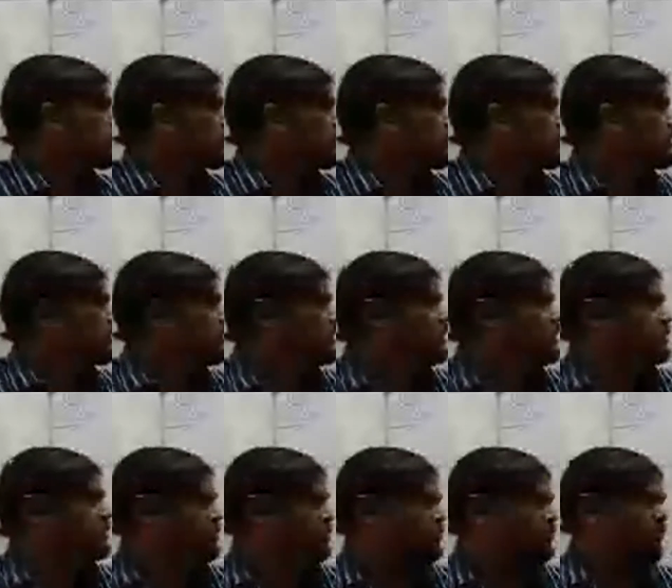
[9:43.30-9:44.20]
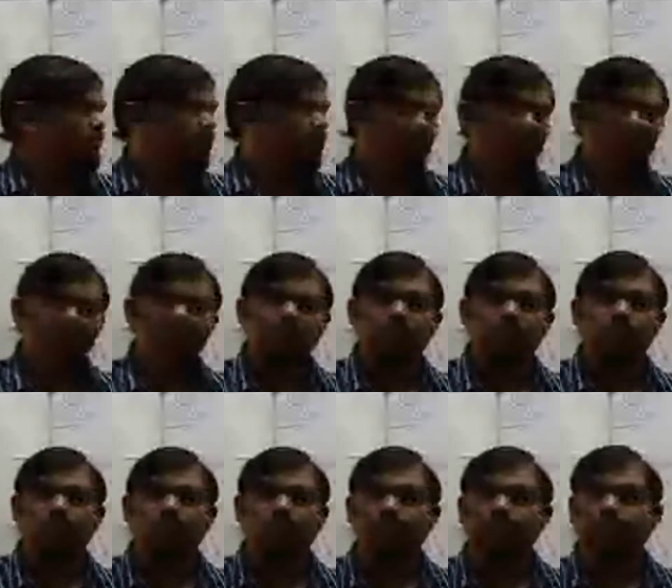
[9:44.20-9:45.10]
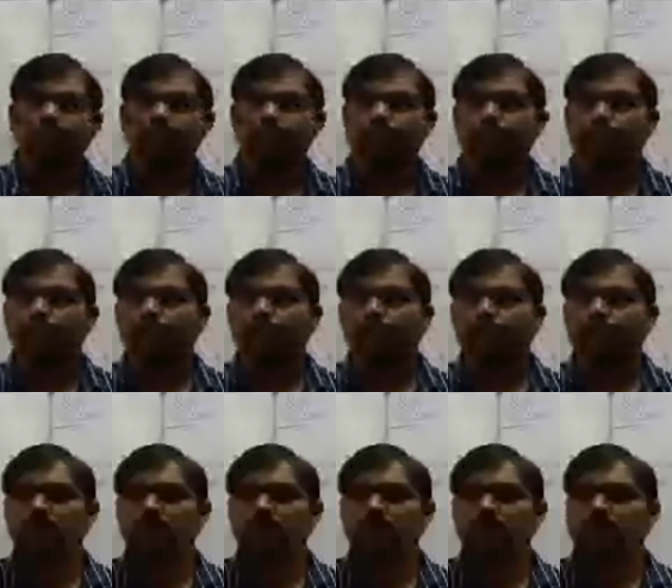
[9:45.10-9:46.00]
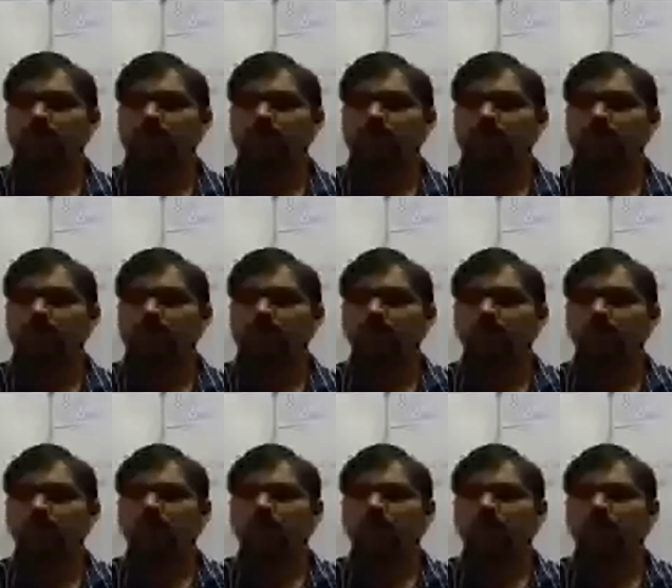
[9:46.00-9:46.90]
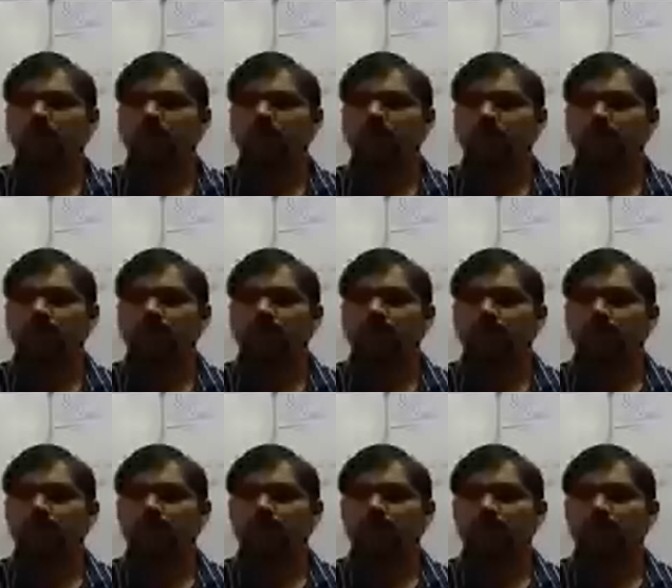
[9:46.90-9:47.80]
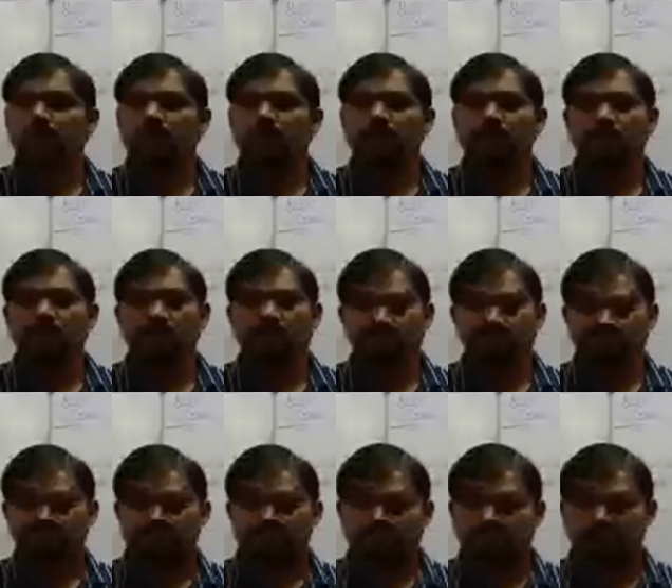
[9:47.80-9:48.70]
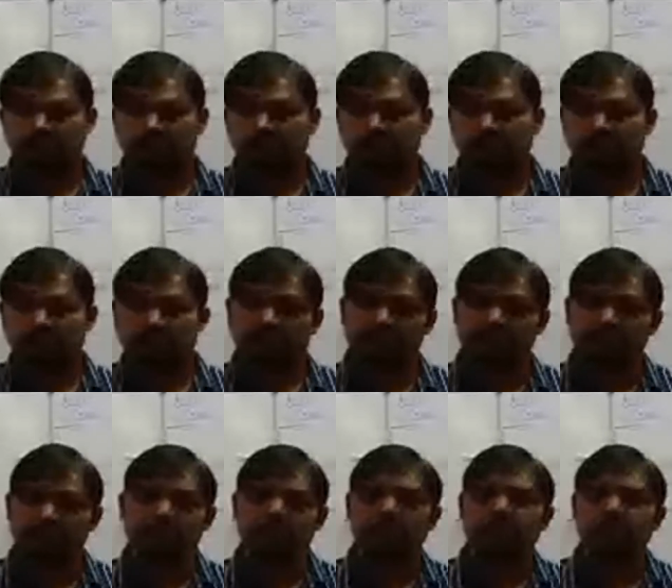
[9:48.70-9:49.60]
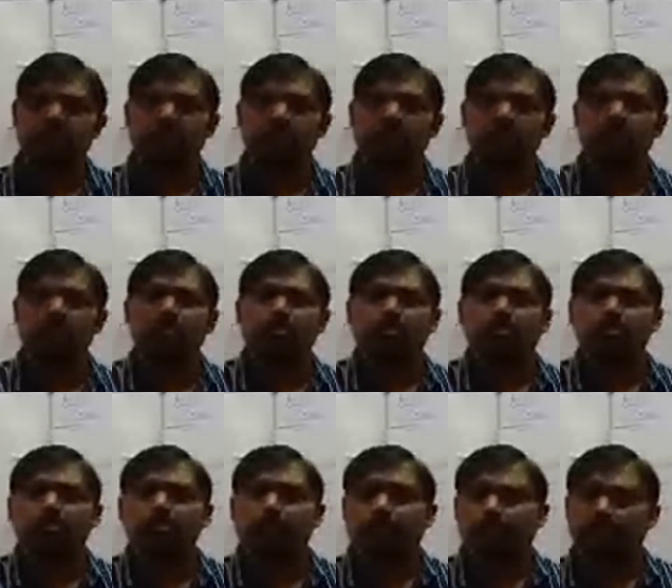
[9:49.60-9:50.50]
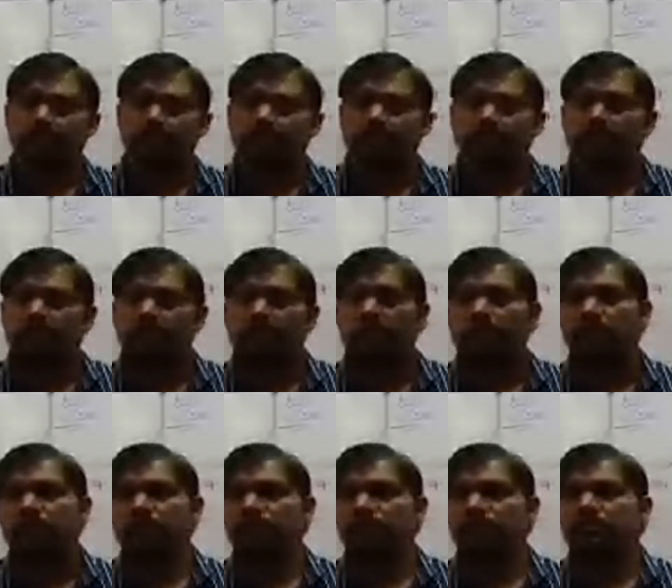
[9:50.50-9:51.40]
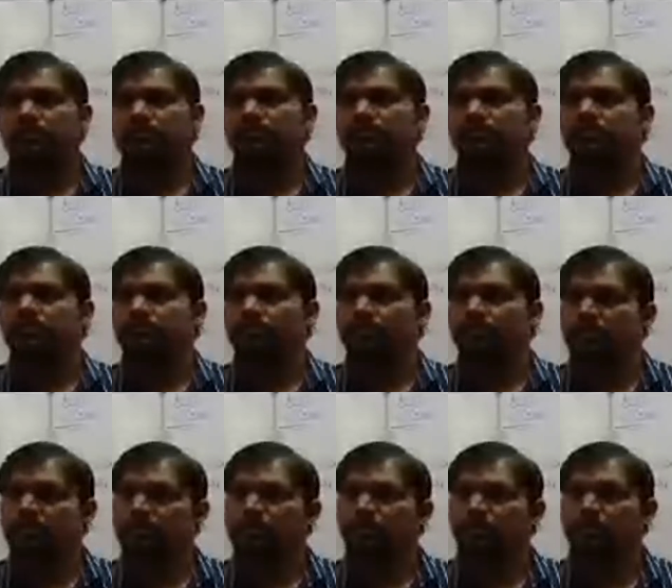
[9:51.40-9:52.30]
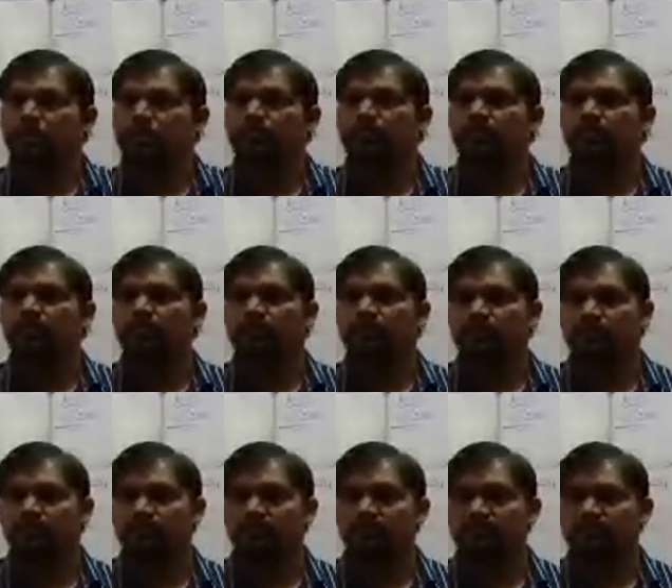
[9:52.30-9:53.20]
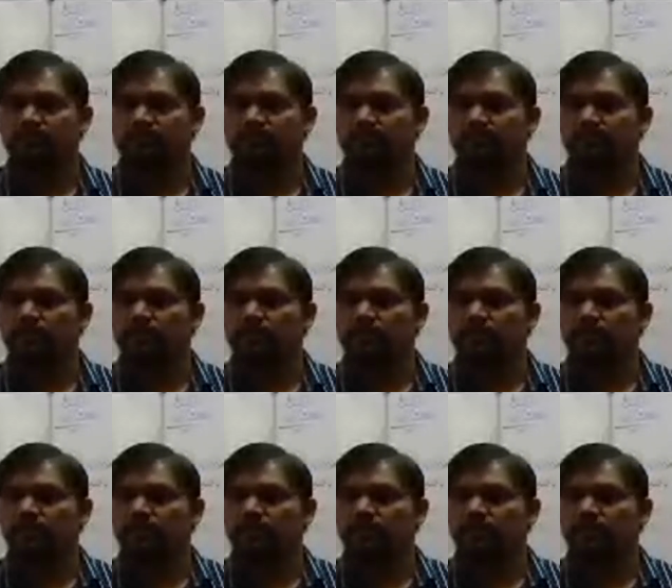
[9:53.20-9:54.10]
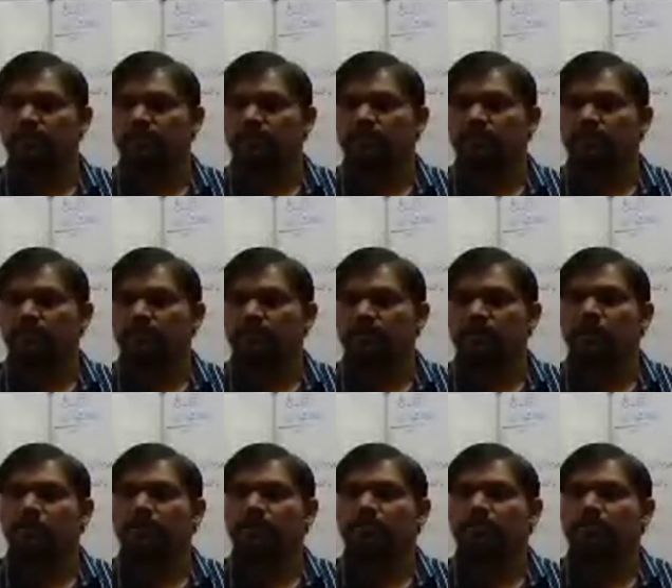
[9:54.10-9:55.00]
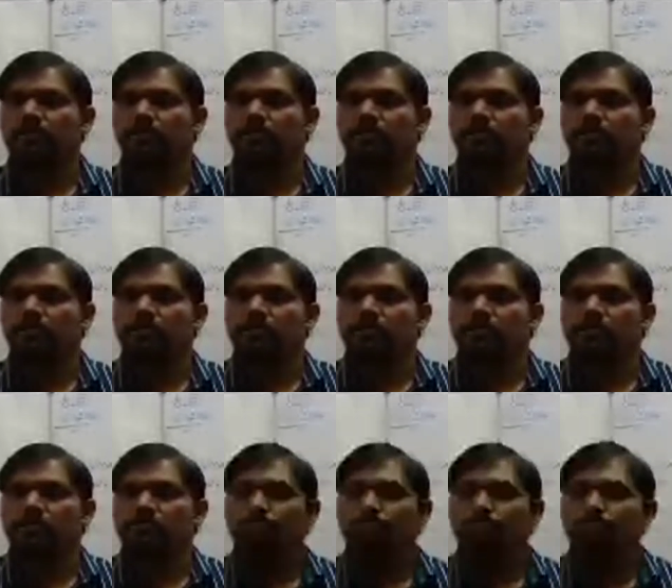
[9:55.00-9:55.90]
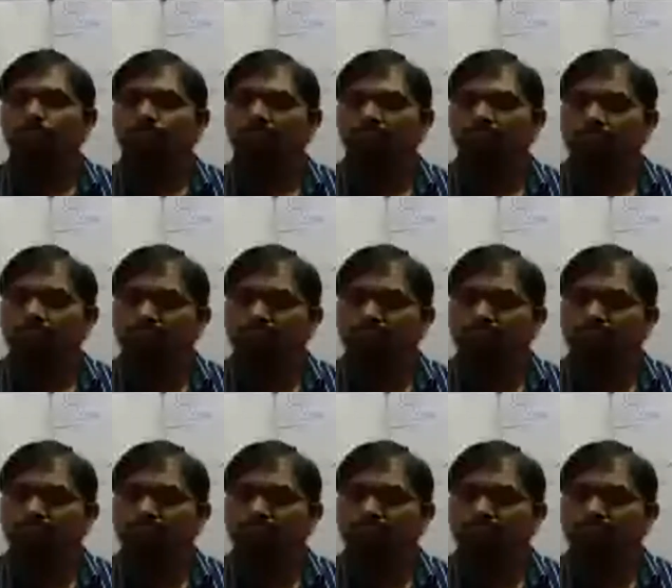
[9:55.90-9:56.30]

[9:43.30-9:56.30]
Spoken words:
area zone land is very important in agriculture country like India. Why? Because in India agriculture is the backbone of the country, and more than